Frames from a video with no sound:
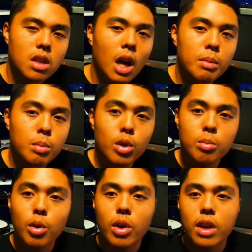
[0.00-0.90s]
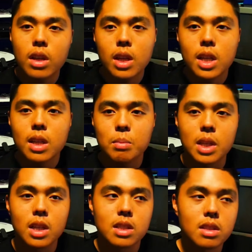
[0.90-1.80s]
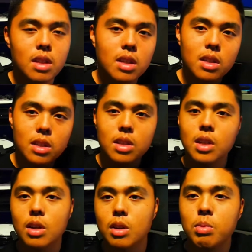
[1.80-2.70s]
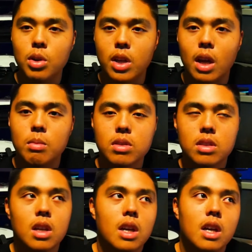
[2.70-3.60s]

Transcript: I'm a broke boy because of the, you know, component cables.